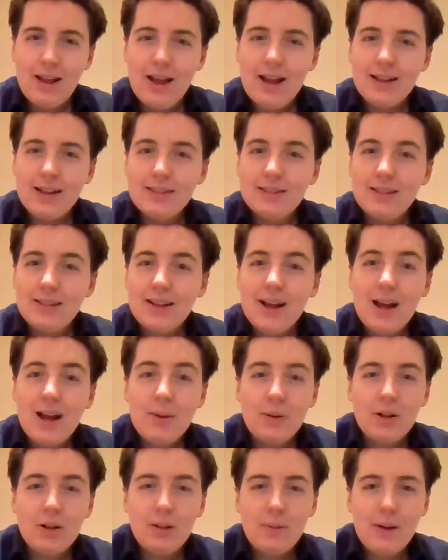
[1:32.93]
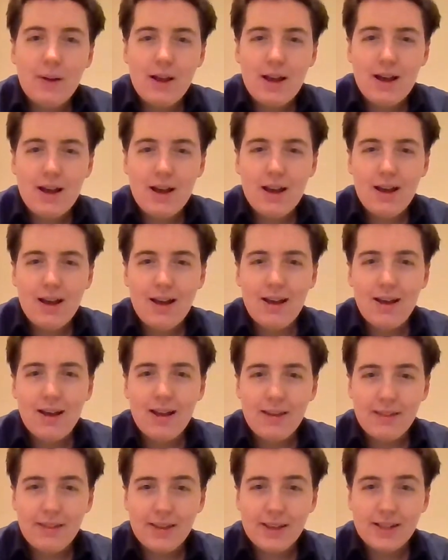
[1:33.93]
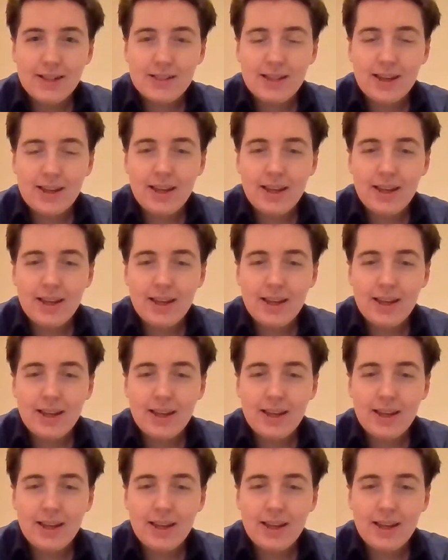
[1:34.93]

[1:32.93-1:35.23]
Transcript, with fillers: And I will wear these